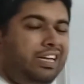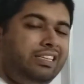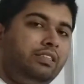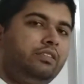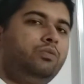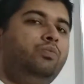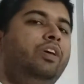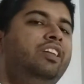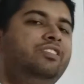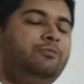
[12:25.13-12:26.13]
And there's a
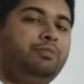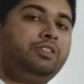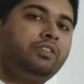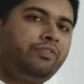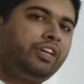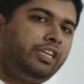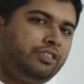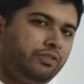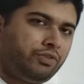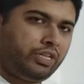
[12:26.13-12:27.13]
very specific
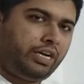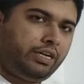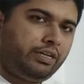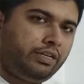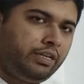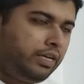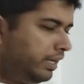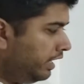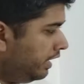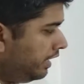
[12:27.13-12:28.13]
reason for that.
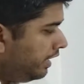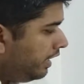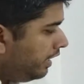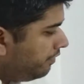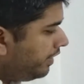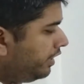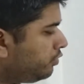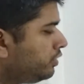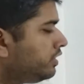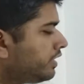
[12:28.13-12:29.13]
If I
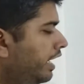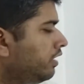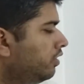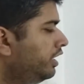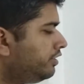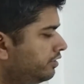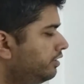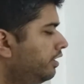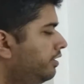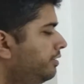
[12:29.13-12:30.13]
do this
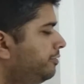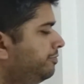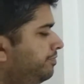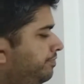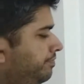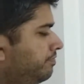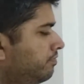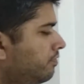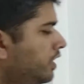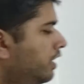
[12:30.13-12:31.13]
calculation,
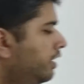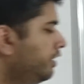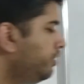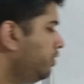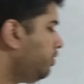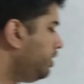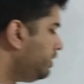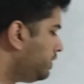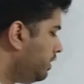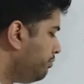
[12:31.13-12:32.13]
you'll
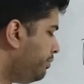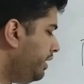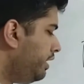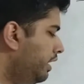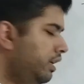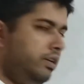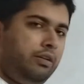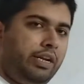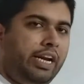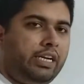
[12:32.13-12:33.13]
notice the bid
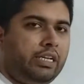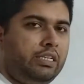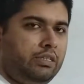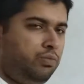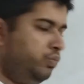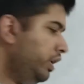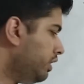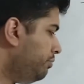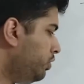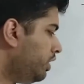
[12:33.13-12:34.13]
rate will
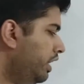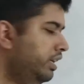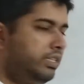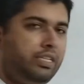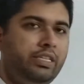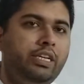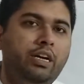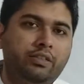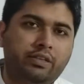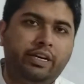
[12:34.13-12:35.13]
come out higher than the
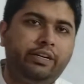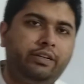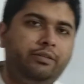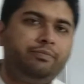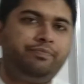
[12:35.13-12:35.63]
ask rate,